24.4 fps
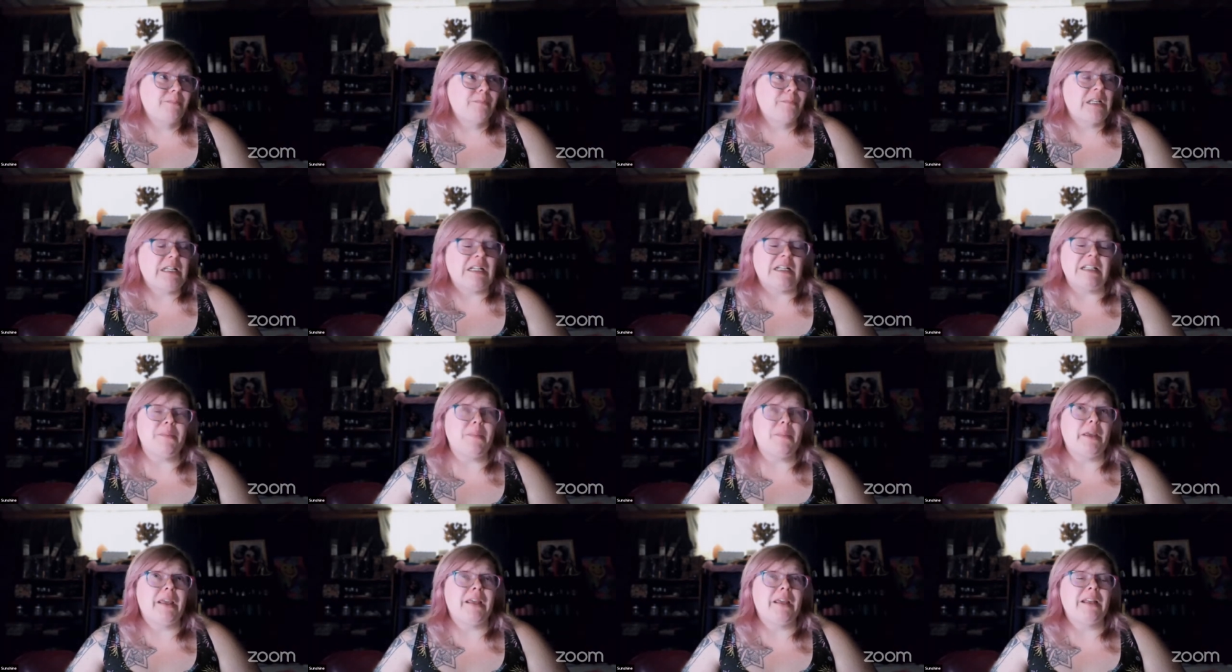Then
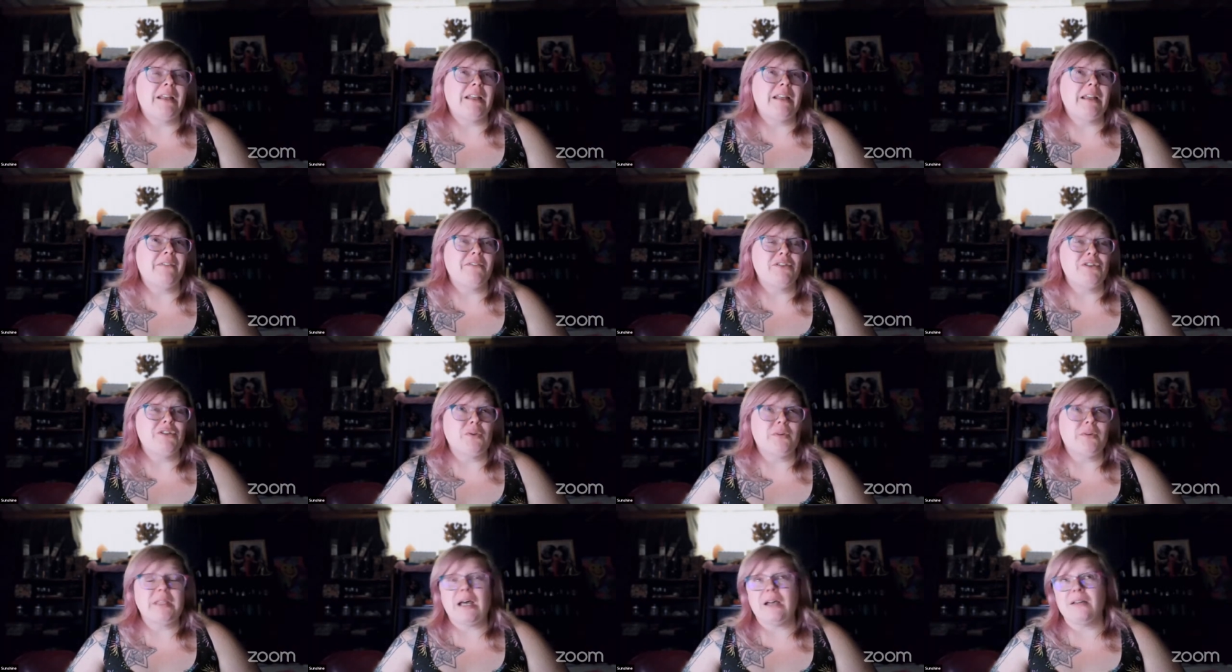in the beginning of
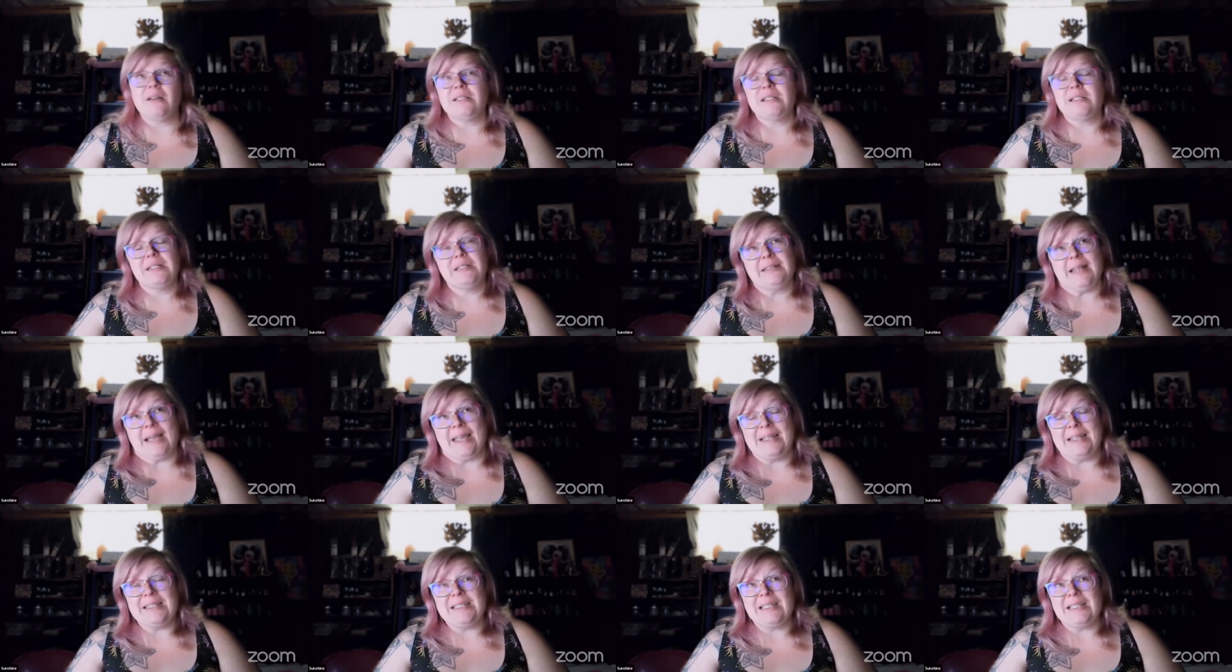
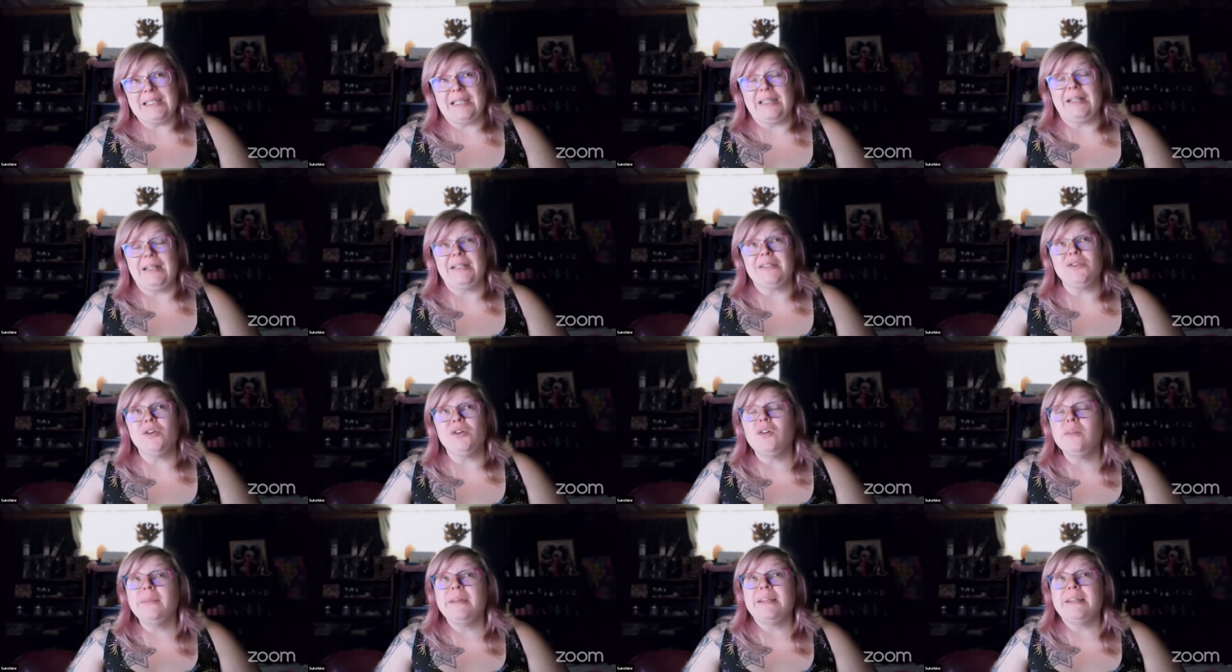2019, I
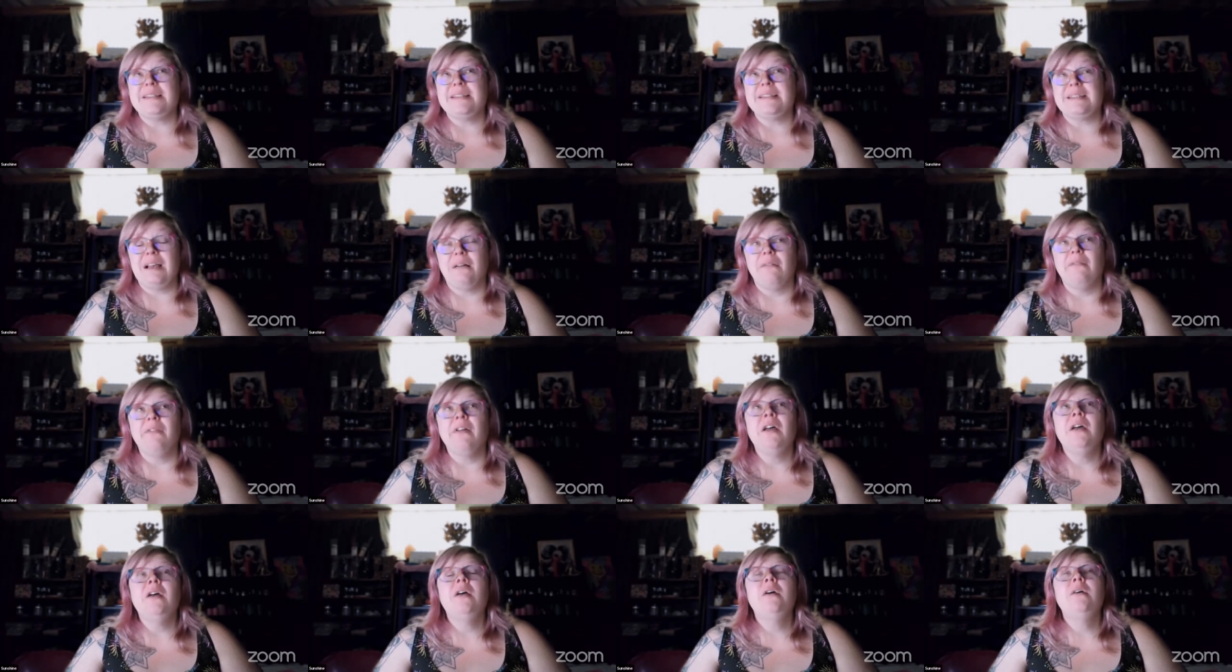told
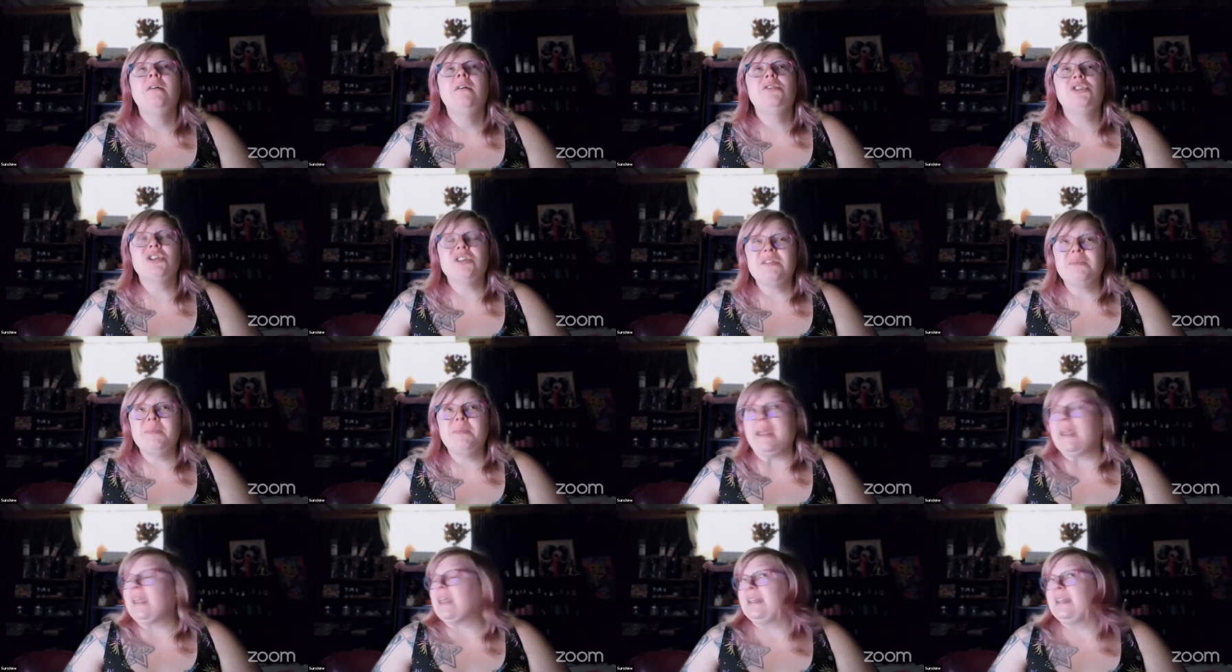myself,
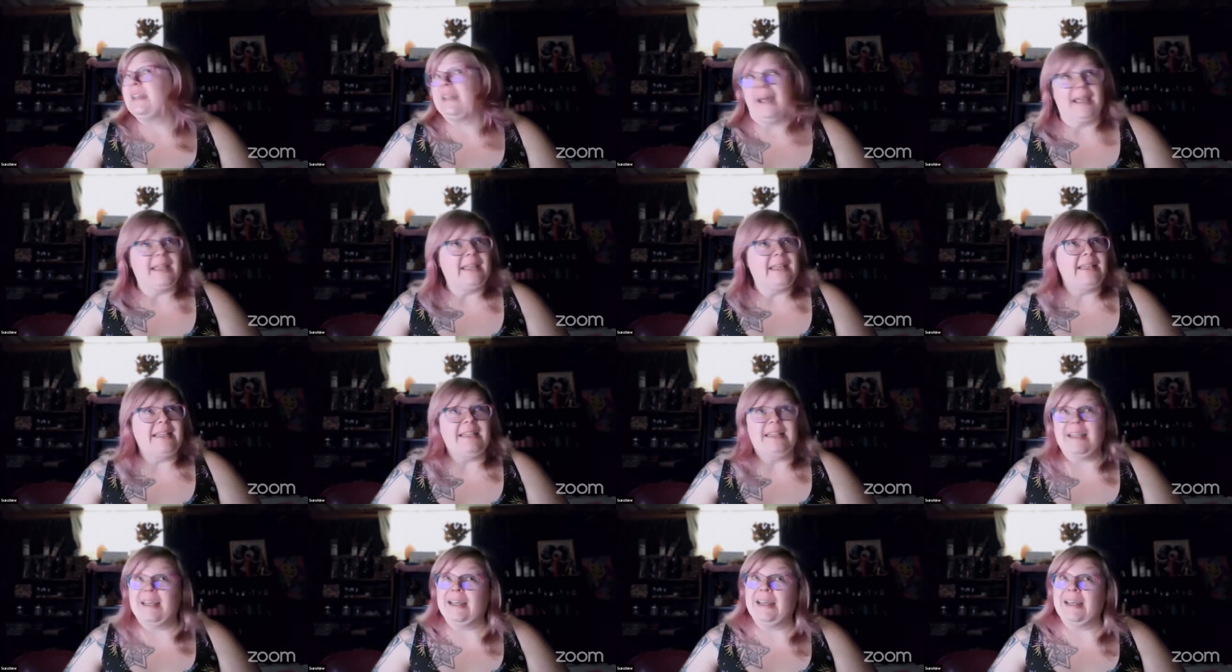just make it
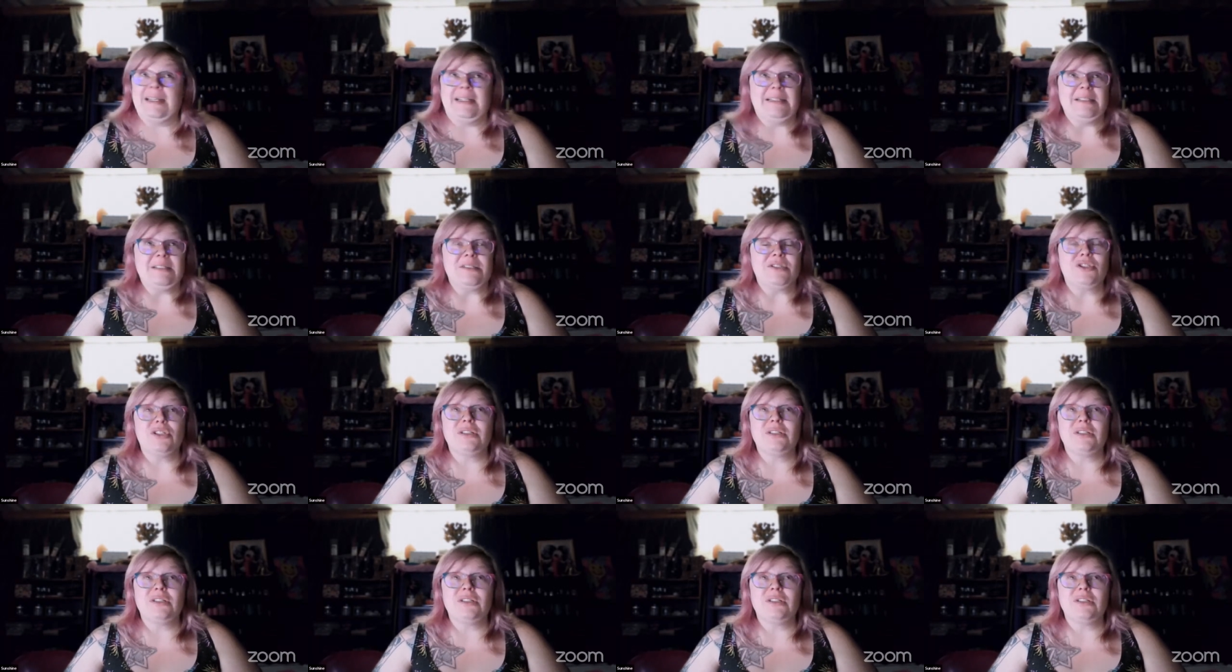90 days.